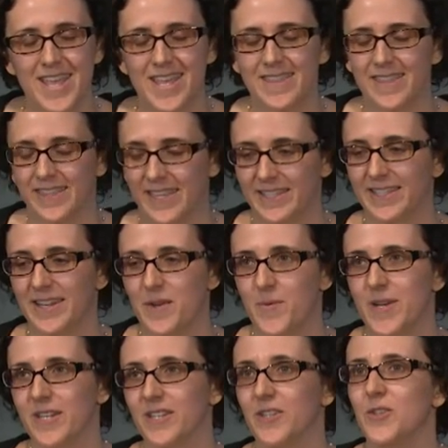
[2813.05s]
And the last thing I
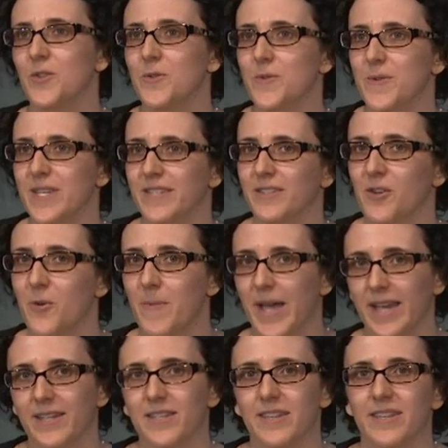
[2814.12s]
wanted to do is go
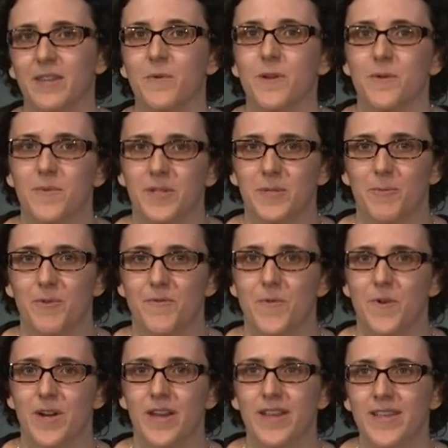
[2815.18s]
back to like what it was
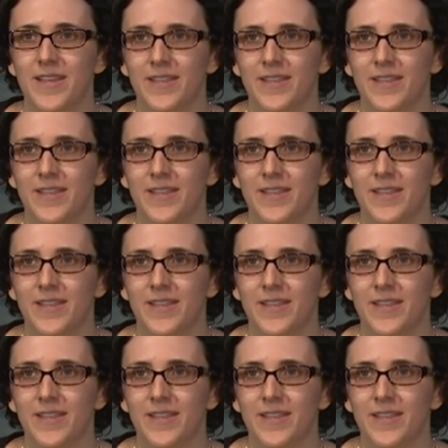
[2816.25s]
before.